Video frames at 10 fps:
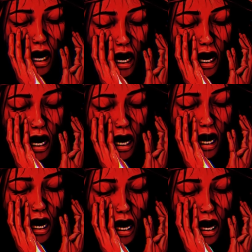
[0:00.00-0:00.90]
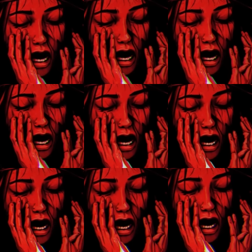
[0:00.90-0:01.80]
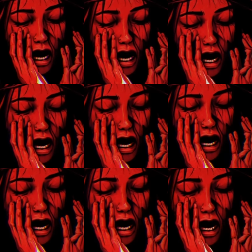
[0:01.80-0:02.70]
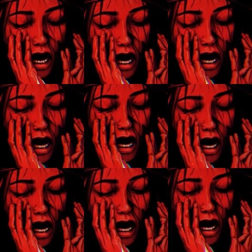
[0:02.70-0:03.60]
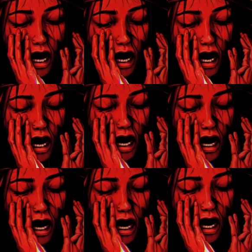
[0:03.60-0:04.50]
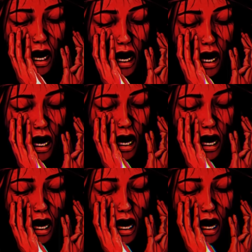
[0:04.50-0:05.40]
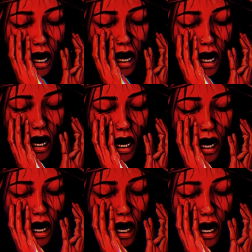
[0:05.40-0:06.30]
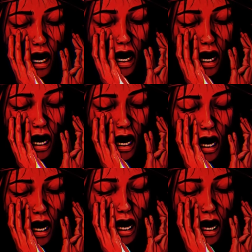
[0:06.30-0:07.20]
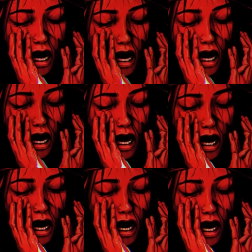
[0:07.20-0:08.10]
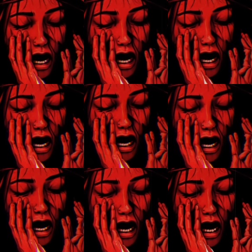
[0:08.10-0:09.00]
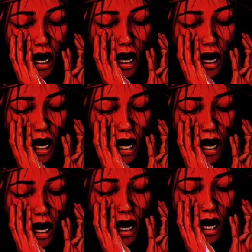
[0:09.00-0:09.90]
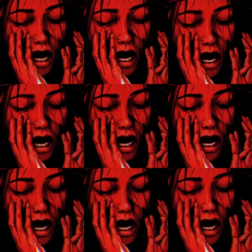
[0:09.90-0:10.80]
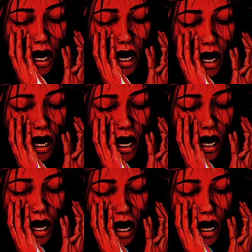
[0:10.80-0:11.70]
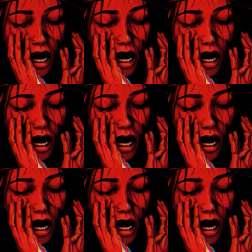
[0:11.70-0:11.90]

Serena shrieked. Spinning around, she staggered back to the hallway. She fell against the wall, her legs threatening to give out and dump her in a heap.